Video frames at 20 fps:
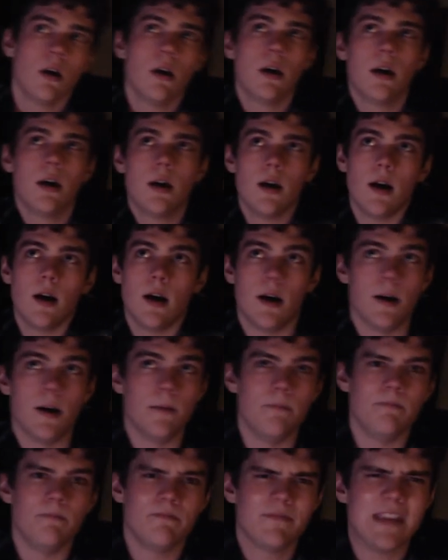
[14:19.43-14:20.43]

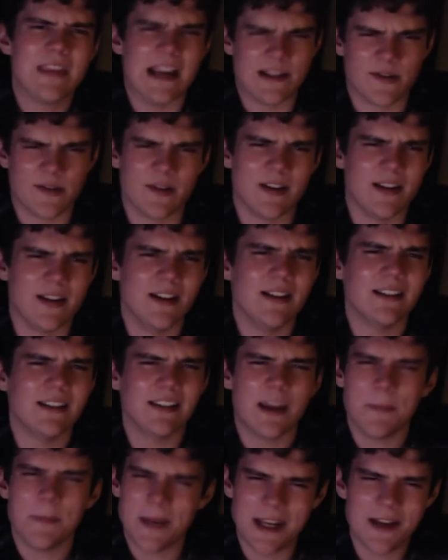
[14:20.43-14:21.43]
Um, yeah, so the
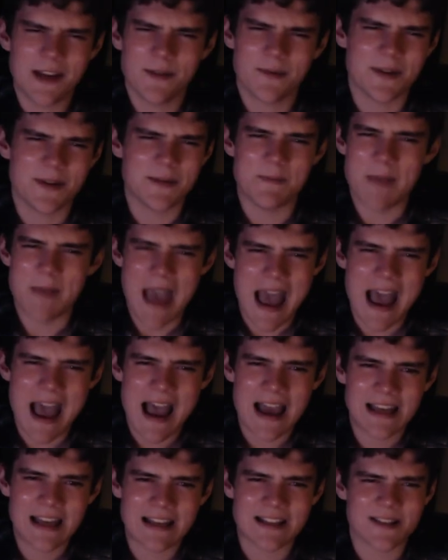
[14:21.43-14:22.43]
lemonade was
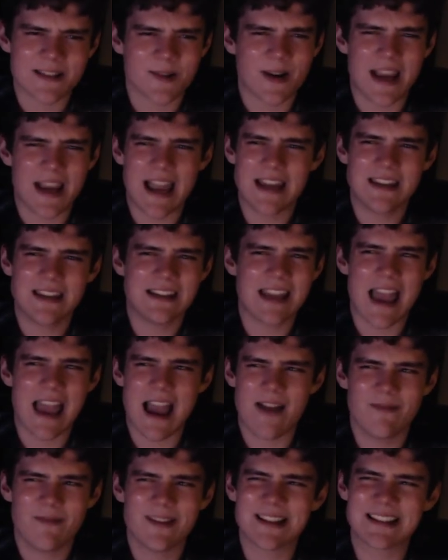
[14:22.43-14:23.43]
bad, and so I had to
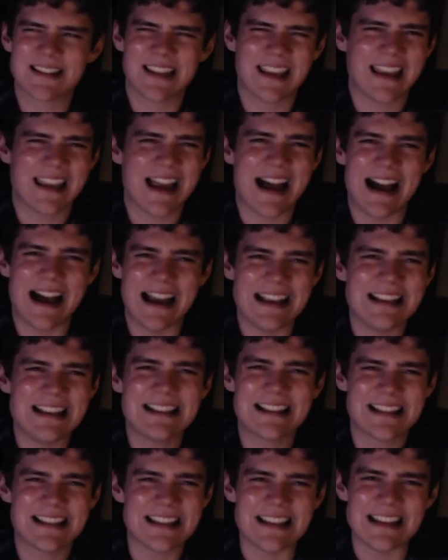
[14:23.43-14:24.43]
have this like
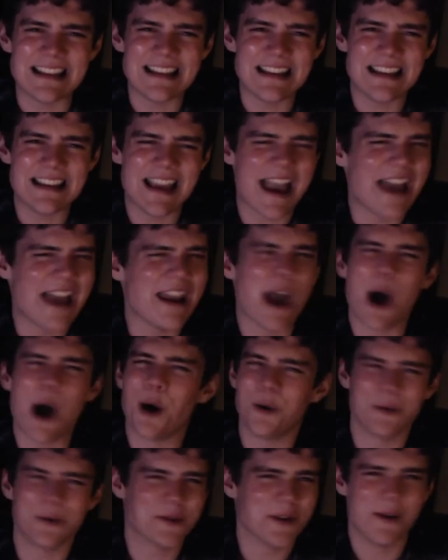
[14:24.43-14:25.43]
iced tea, and it
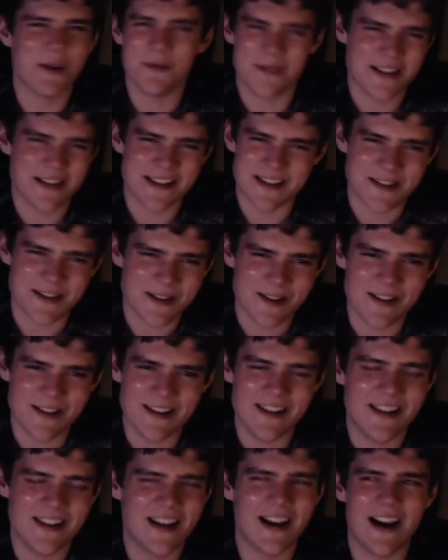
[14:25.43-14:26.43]
also wasn't
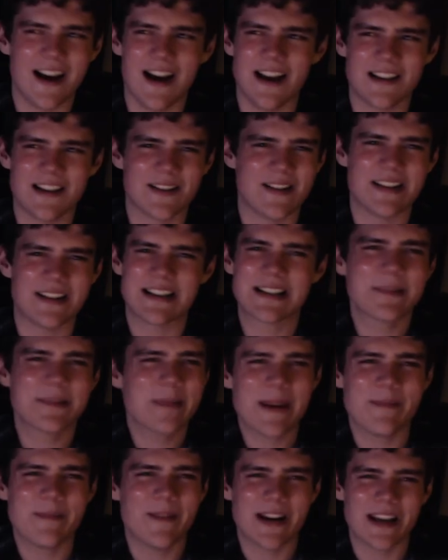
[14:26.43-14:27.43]
good. Uh, so I just
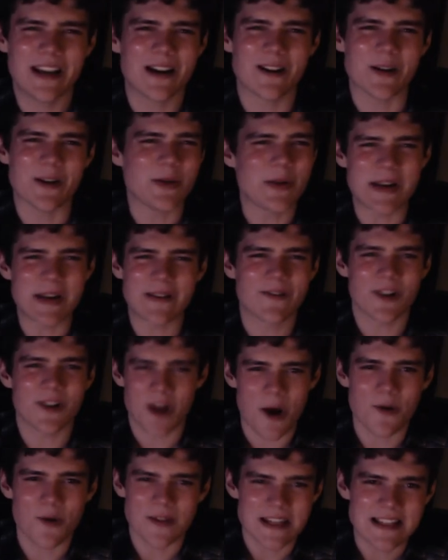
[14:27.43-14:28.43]
spent money on a drink for
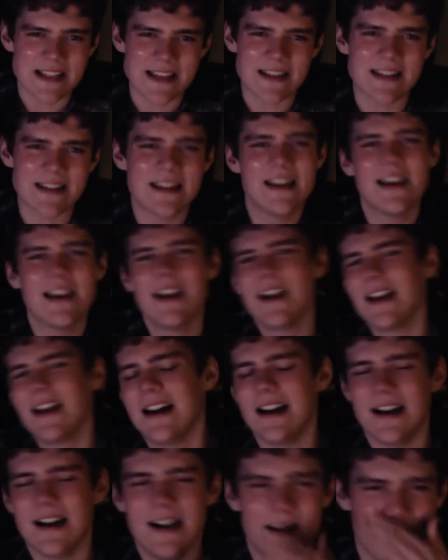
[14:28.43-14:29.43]
no reason.
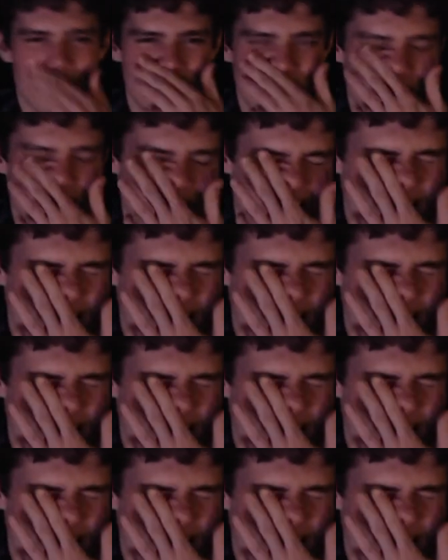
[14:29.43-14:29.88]
Um, and